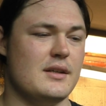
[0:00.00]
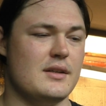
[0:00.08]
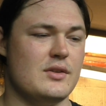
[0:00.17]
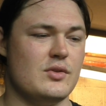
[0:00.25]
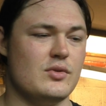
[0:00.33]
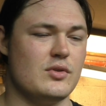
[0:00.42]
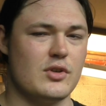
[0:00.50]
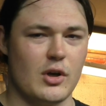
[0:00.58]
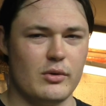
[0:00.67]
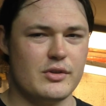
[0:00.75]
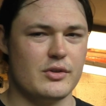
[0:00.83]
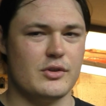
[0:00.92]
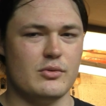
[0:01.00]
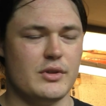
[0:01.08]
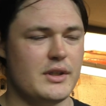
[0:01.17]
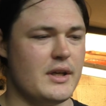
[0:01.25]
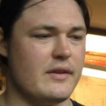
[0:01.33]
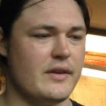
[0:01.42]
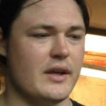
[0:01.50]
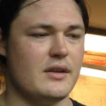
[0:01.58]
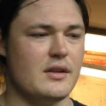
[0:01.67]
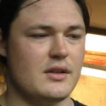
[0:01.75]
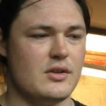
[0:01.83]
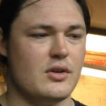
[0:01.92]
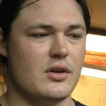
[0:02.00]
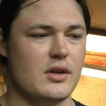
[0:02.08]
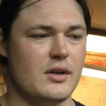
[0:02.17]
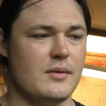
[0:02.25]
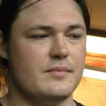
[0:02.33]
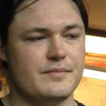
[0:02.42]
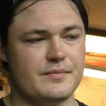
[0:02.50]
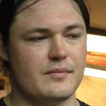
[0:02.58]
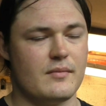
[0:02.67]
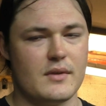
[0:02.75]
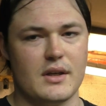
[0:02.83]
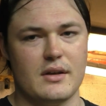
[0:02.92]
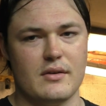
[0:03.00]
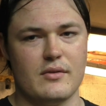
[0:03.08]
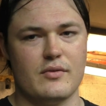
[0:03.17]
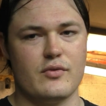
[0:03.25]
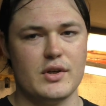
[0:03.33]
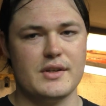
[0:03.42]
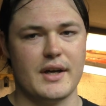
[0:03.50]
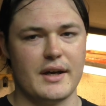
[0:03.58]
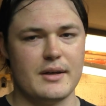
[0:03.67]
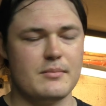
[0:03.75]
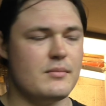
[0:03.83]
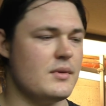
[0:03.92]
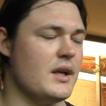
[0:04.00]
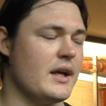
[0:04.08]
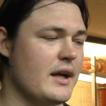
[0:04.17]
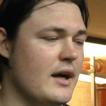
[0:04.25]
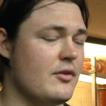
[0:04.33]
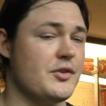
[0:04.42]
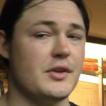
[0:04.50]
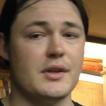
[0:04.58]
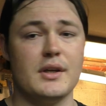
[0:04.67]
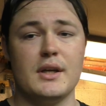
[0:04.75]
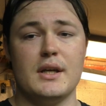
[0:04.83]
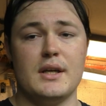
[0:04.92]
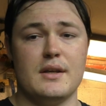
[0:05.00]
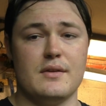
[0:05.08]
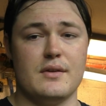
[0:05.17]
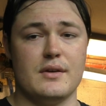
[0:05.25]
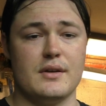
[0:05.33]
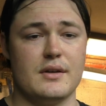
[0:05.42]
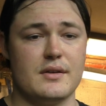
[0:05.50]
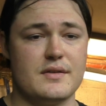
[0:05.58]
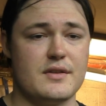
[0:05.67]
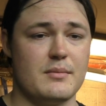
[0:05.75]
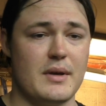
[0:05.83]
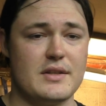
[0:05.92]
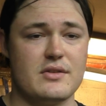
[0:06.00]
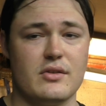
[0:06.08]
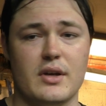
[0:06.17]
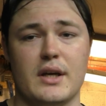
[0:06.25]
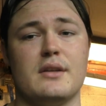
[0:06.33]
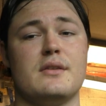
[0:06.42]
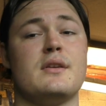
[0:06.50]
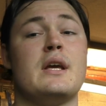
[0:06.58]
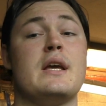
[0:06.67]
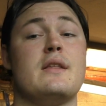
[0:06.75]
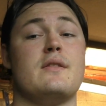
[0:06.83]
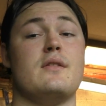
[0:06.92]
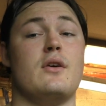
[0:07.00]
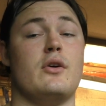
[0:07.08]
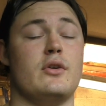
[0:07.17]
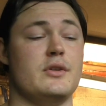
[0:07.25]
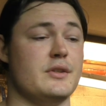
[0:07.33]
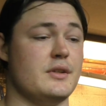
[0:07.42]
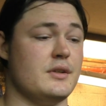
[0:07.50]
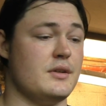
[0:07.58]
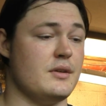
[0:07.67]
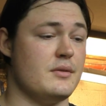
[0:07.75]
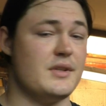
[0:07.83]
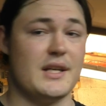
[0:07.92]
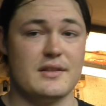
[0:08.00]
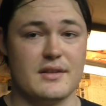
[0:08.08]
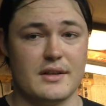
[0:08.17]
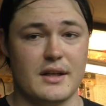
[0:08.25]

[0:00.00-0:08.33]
you go into uni and then in your free time, like after the semester and all the tests are